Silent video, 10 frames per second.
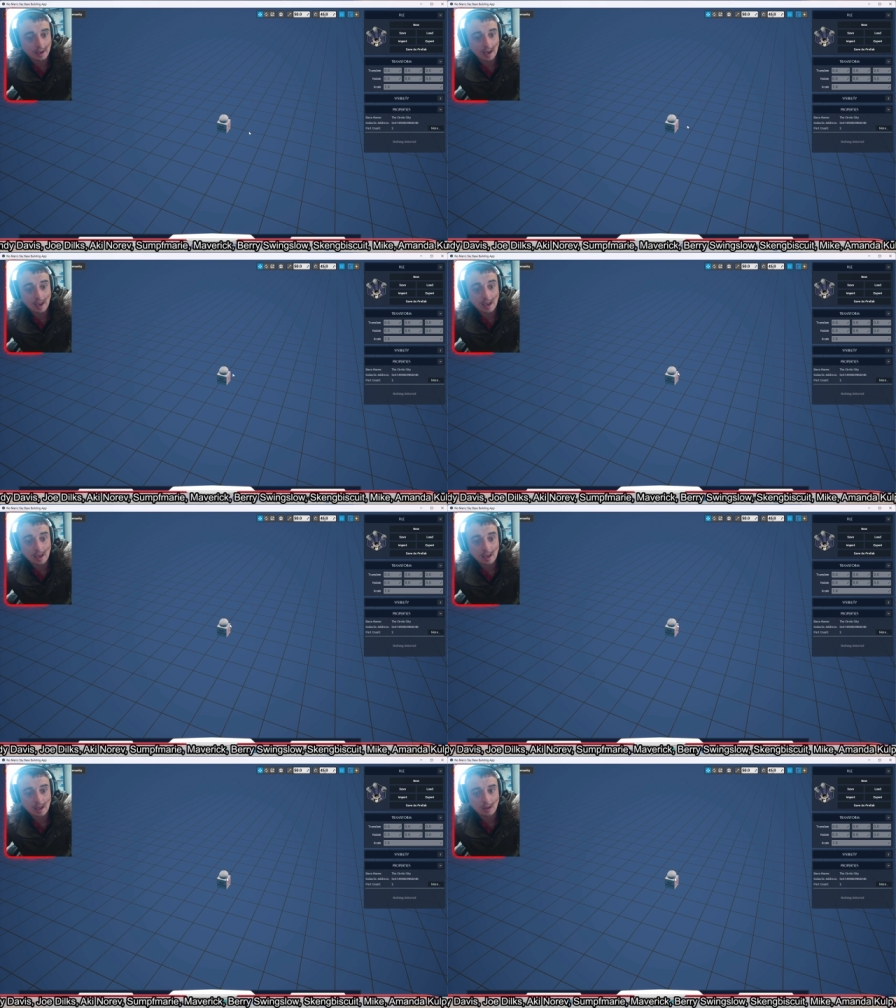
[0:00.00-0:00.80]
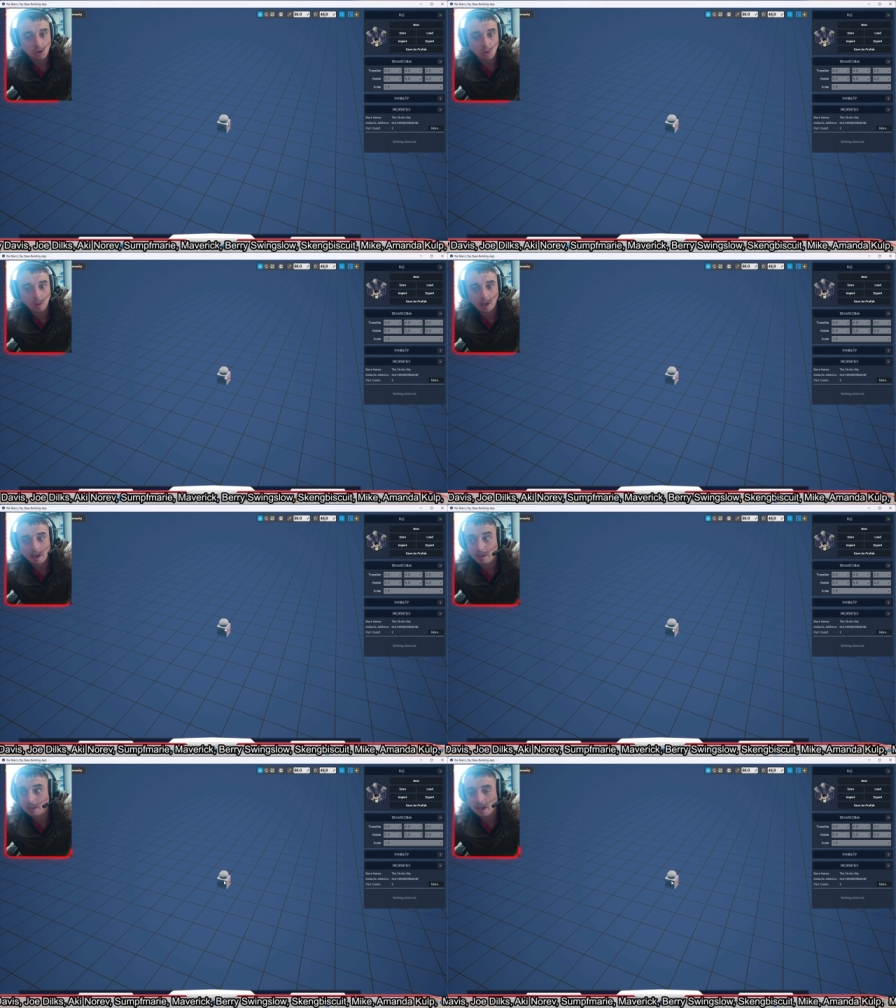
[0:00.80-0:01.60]
D
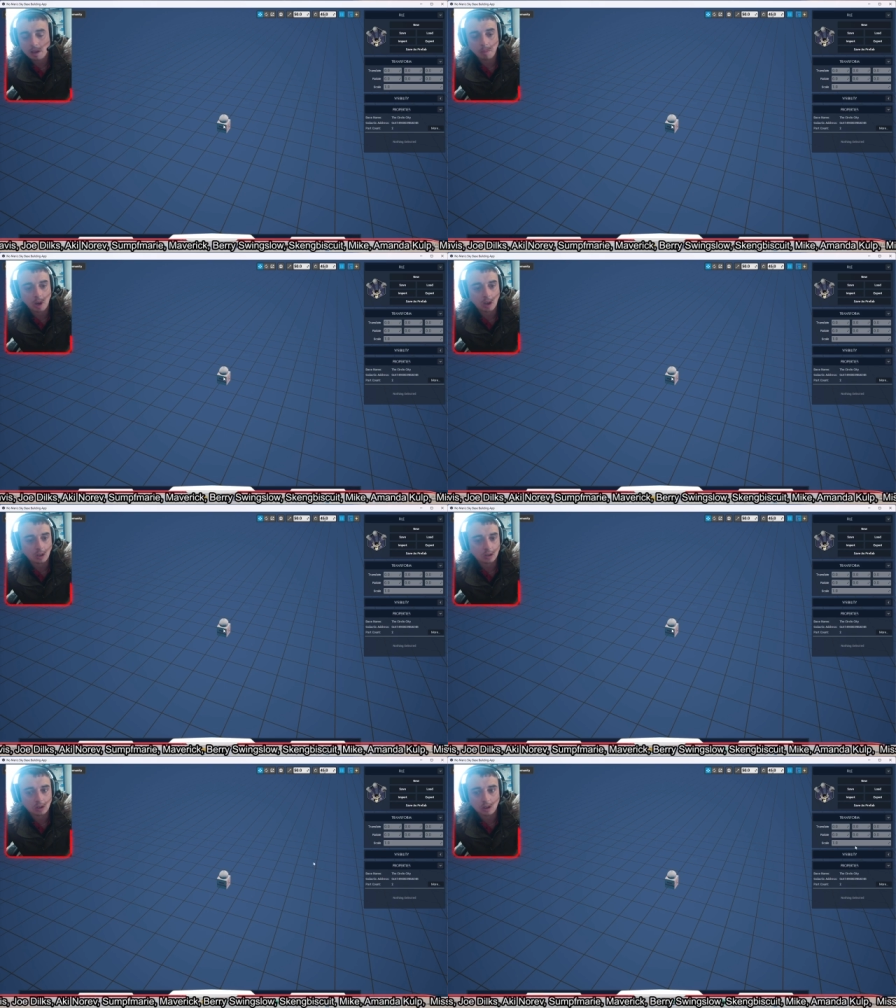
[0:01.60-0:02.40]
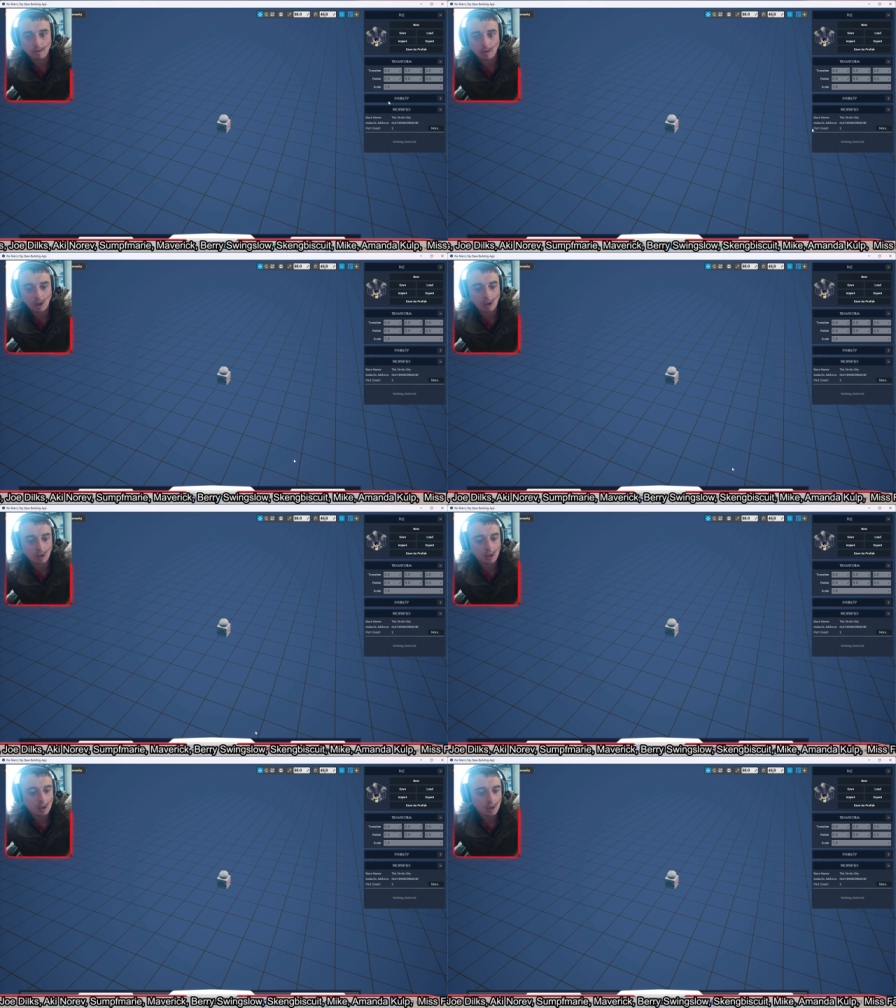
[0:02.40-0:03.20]
duplicates any parts you've got.